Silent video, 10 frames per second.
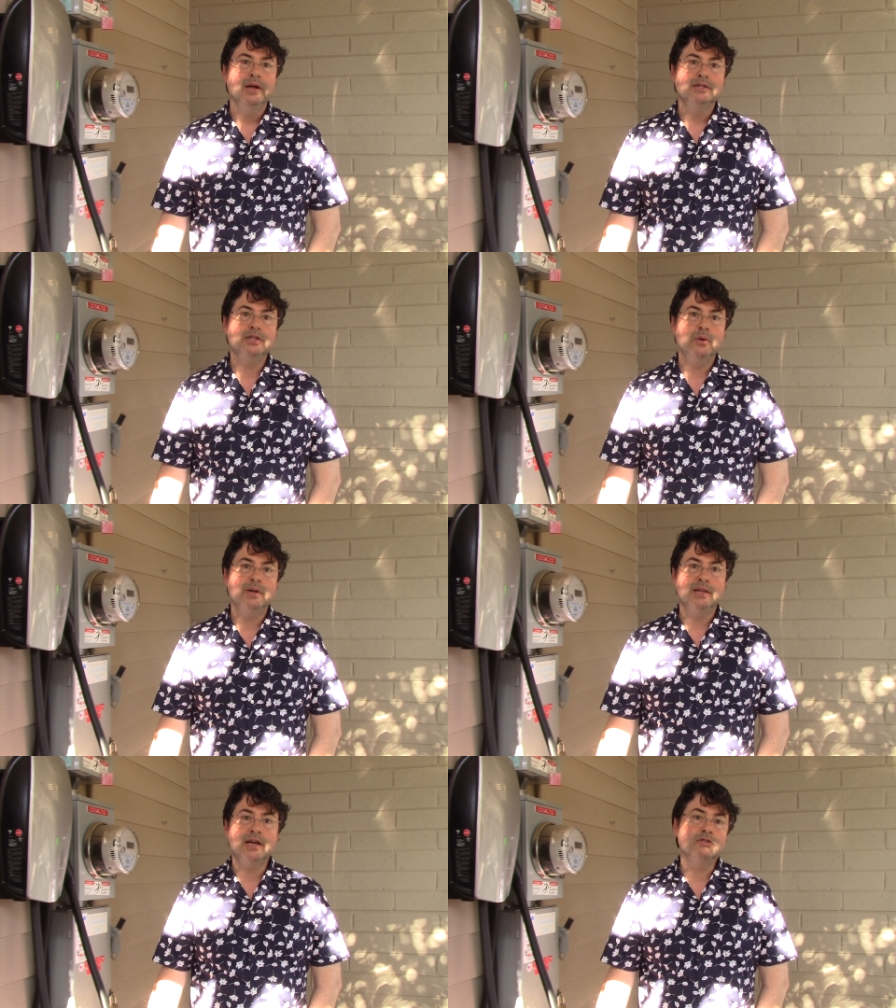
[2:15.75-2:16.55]
so
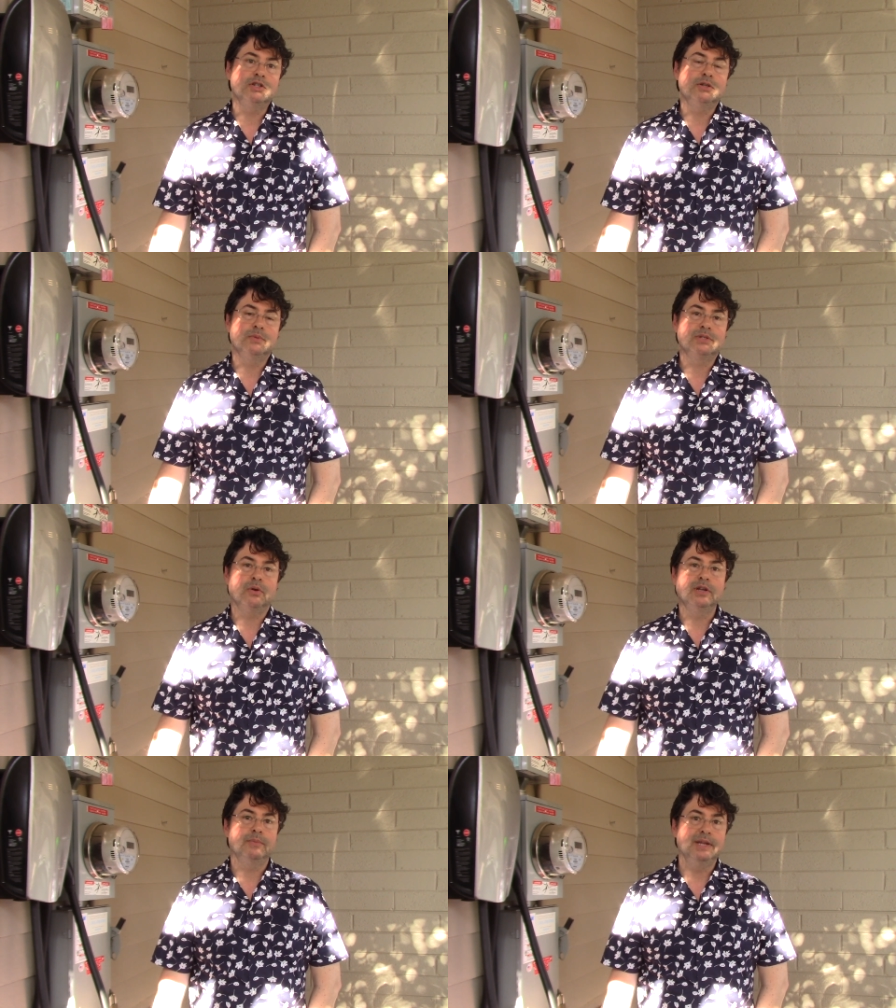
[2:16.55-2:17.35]
an electrician was
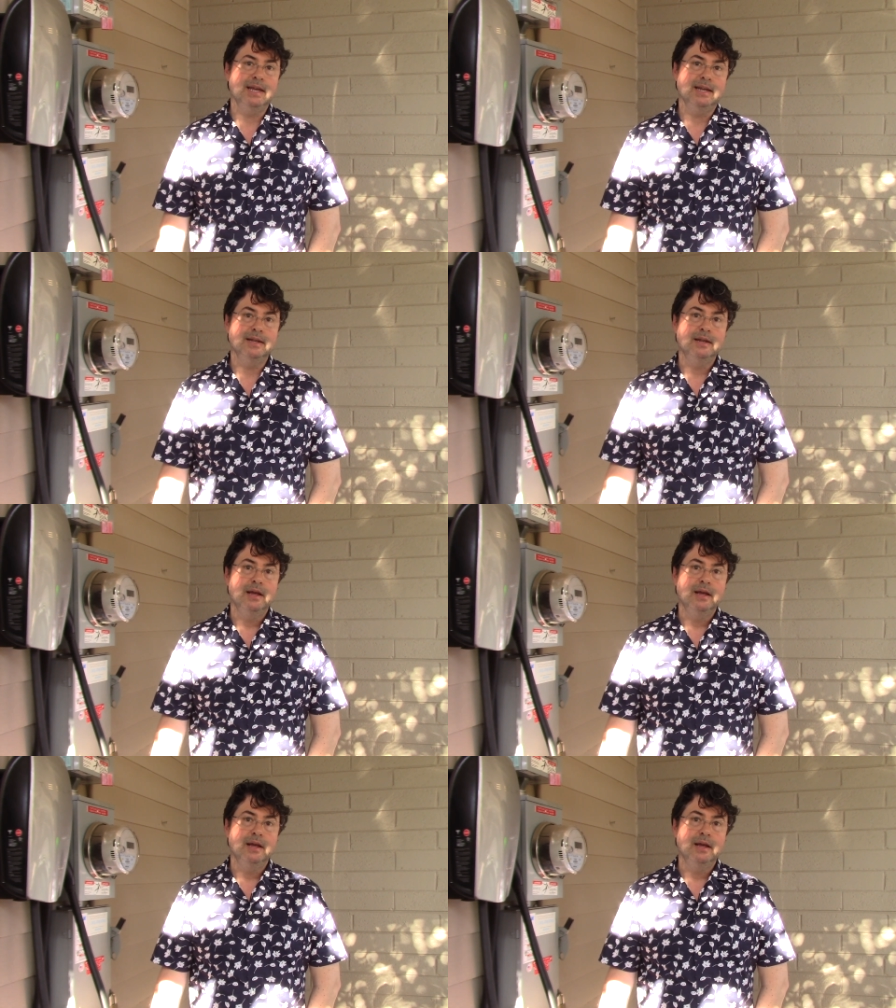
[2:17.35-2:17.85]
going to be needed.